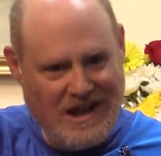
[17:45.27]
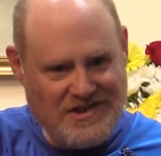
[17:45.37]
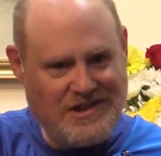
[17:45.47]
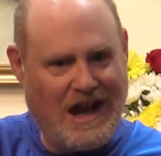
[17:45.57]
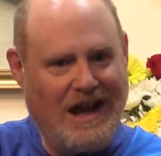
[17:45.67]

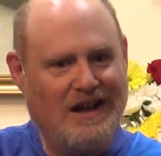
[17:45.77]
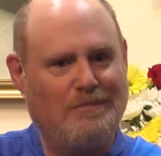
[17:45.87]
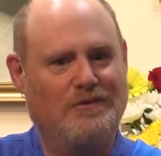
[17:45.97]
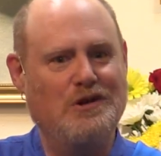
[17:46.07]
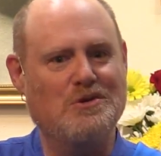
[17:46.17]
He's tied
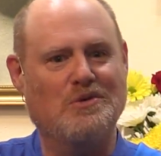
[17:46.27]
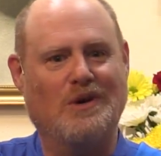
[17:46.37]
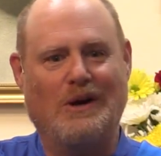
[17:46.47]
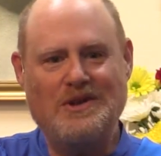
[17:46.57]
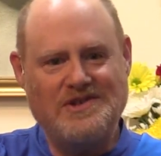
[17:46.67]
up too.
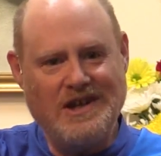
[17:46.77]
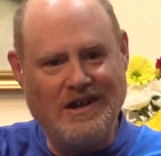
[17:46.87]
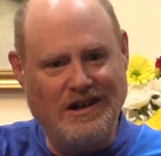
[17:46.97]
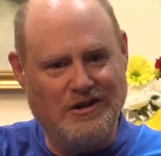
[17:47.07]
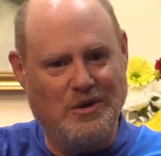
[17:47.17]
What's he
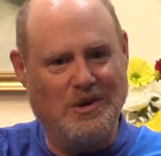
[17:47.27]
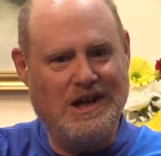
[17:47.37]
going to do?